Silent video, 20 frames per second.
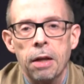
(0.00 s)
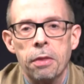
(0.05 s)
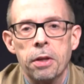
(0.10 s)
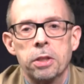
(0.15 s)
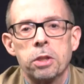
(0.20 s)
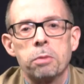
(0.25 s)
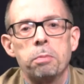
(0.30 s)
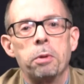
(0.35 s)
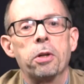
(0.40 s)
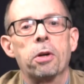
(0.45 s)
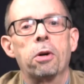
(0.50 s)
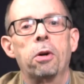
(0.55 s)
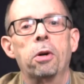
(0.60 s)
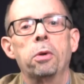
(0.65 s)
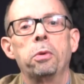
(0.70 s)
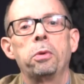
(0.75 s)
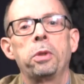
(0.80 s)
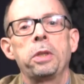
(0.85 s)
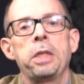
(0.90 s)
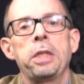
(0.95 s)
that
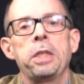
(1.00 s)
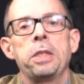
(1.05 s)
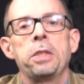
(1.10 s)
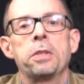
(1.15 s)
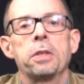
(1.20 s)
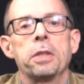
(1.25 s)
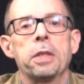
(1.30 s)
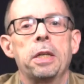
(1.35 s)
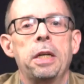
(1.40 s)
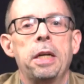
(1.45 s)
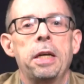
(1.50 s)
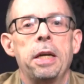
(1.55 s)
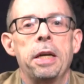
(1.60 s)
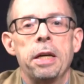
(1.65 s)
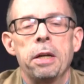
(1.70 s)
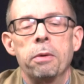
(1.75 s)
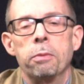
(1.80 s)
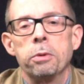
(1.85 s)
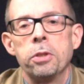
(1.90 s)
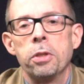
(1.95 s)
Spadaro leads,
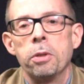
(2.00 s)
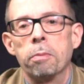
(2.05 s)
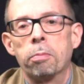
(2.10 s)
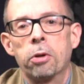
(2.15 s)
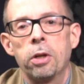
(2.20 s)
and was in the